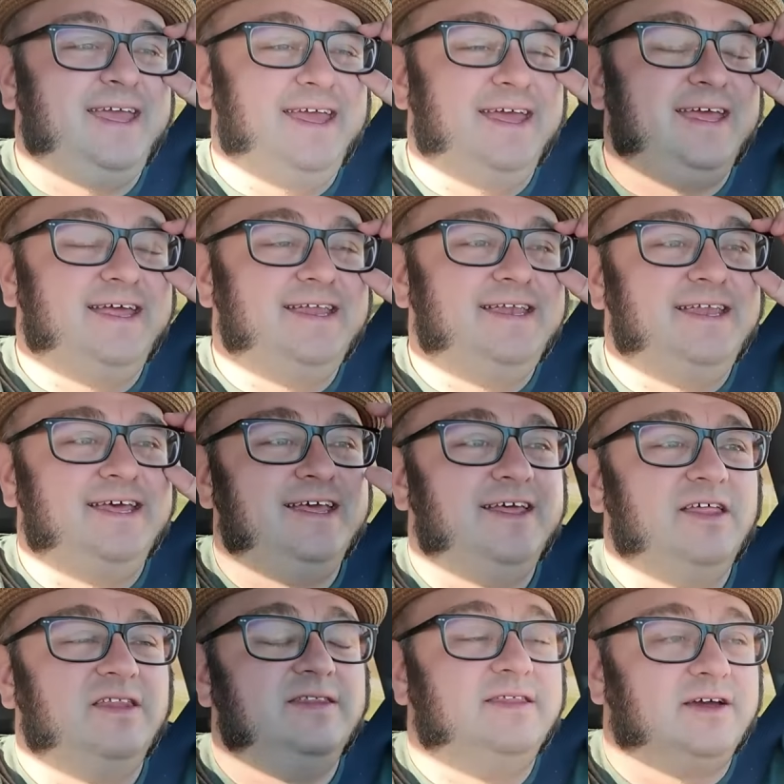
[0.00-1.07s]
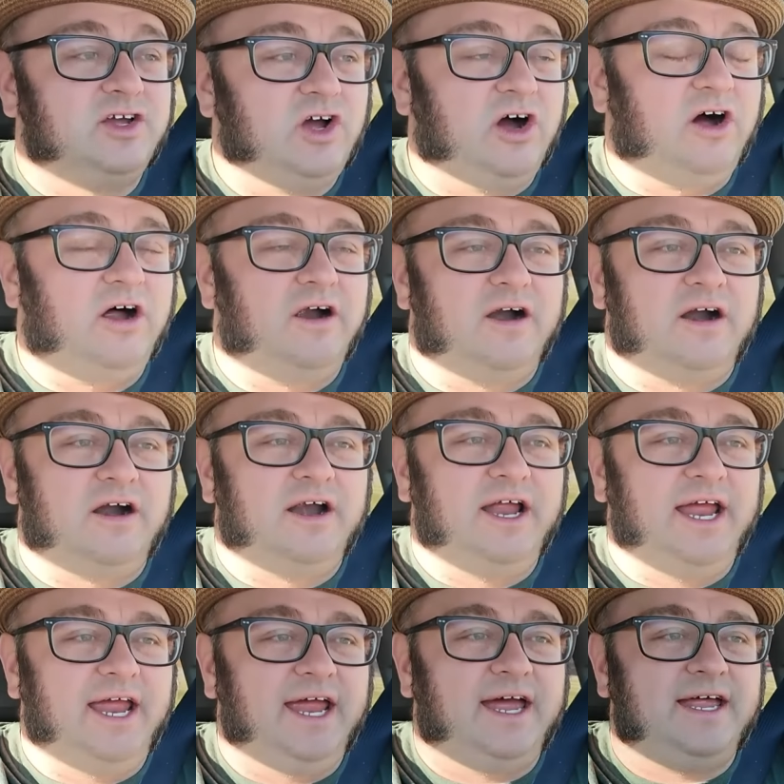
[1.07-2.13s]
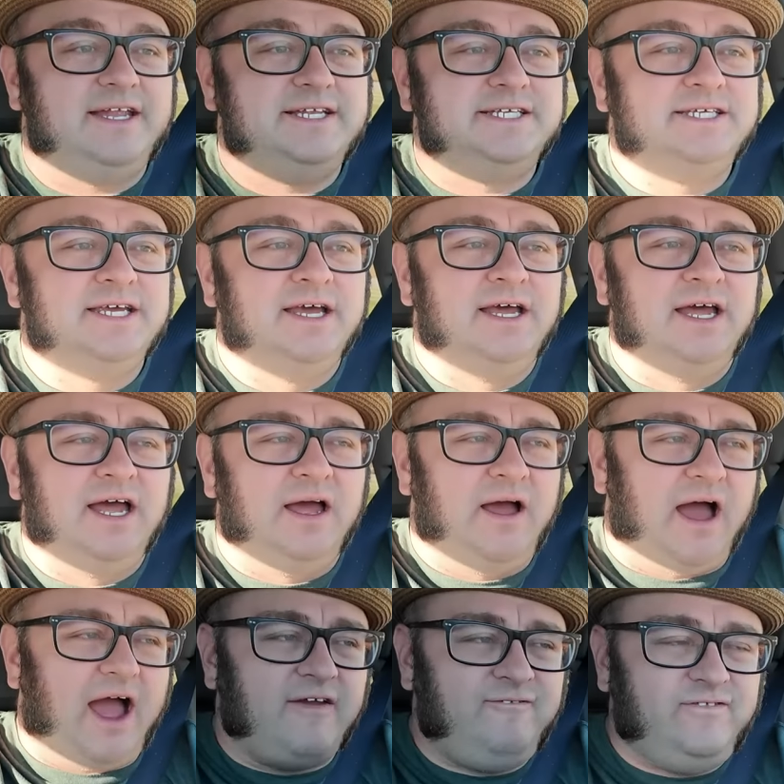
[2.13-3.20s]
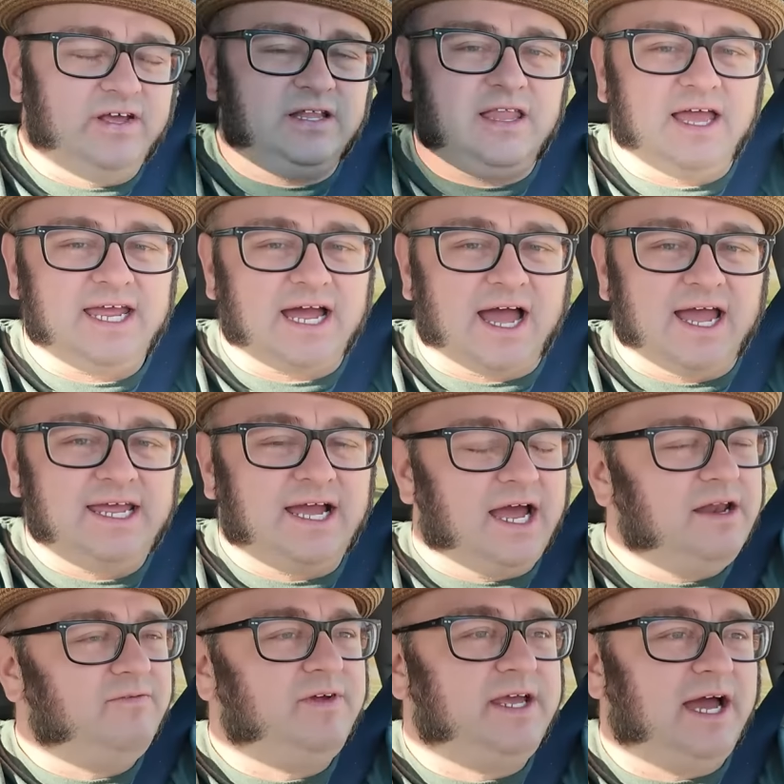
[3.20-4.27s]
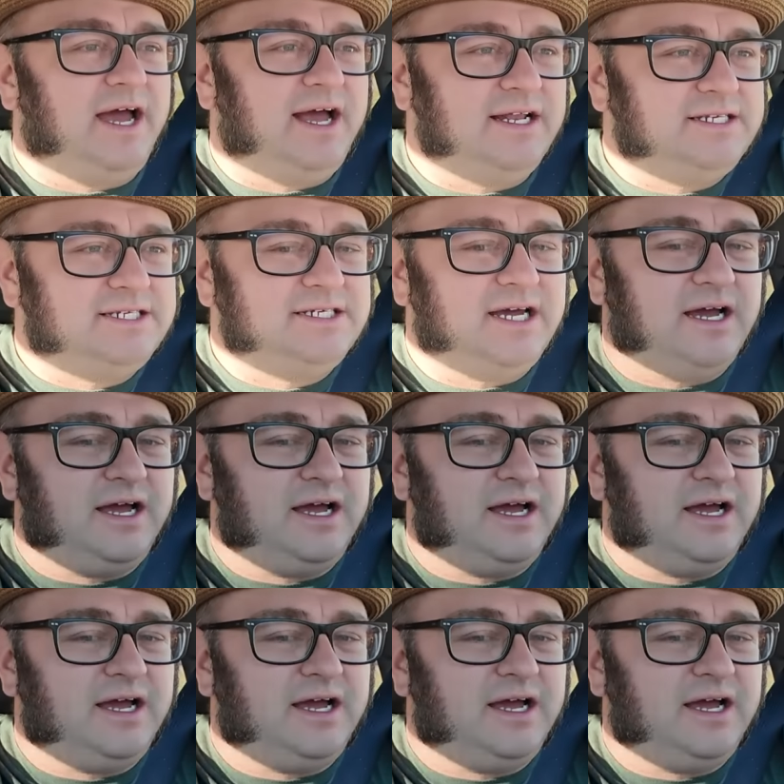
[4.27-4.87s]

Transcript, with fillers: in the car, and I feel like I kind of got,